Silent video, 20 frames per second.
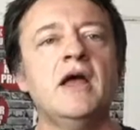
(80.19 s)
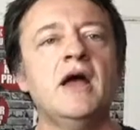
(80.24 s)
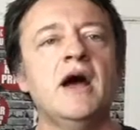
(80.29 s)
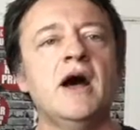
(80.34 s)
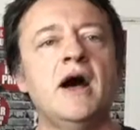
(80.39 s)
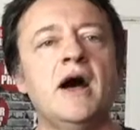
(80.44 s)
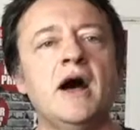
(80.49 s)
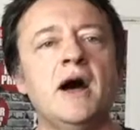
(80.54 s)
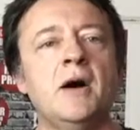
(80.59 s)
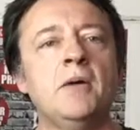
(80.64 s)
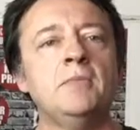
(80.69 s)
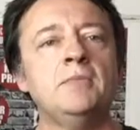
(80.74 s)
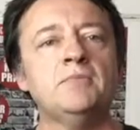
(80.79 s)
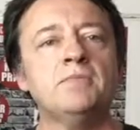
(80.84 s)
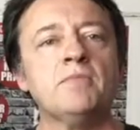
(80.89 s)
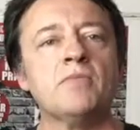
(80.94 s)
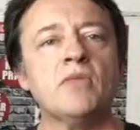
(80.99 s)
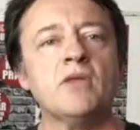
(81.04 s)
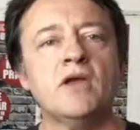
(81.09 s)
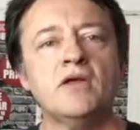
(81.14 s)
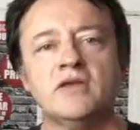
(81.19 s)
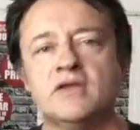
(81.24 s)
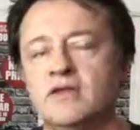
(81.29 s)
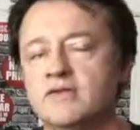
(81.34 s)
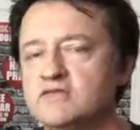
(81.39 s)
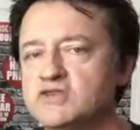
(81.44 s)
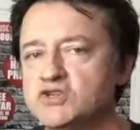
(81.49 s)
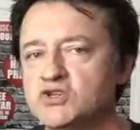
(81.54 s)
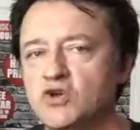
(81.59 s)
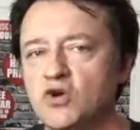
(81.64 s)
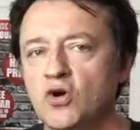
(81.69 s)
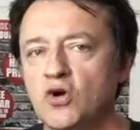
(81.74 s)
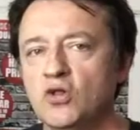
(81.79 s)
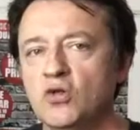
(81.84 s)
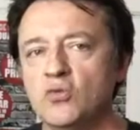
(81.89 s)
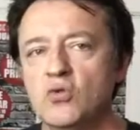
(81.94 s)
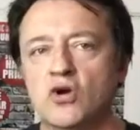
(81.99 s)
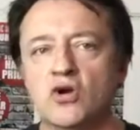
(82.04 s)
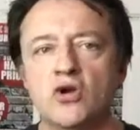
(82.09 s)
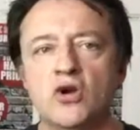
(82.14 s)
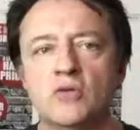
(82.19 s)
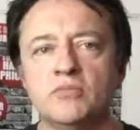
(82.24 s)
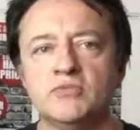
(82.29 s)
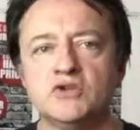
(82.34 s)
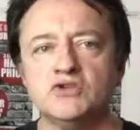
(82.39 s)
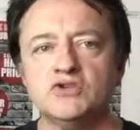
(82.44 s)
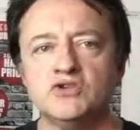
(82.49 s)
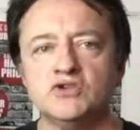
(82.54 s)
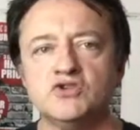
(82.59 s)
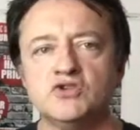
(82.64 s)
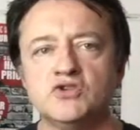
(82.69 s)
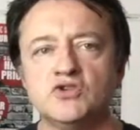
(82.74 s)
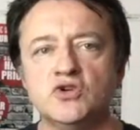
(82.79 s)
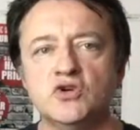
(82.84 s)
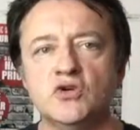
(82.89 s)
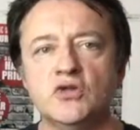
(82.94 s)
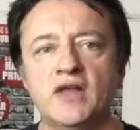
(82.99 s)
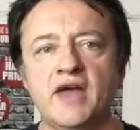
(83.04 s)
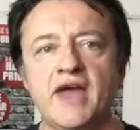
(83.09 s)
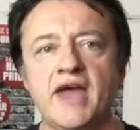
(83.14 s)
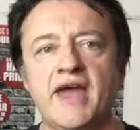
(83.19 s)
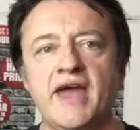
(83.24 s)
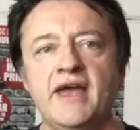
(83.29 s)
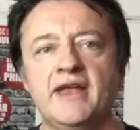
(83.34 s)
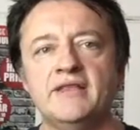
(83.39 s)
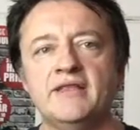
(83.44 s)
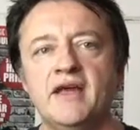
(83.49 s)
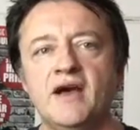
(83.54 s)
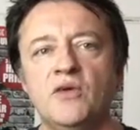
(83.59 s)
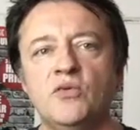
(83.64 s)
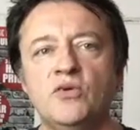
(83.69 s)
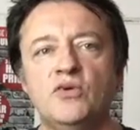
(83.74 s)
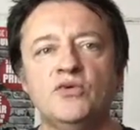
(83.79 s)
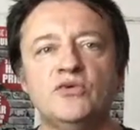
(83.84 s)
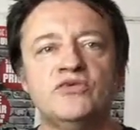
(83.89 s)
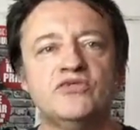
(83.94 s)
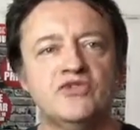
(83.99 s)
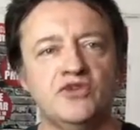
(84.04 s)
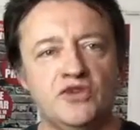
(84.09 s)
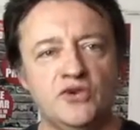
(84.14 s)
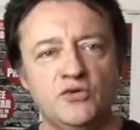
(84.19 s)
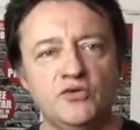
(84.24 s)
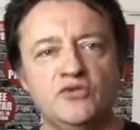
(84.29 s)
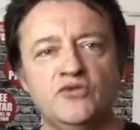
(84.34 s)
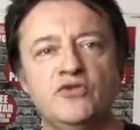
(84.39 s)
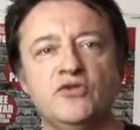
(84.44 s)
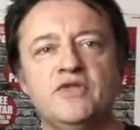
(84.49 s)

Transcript: Give us a call at Rock God Music School and we'll see you in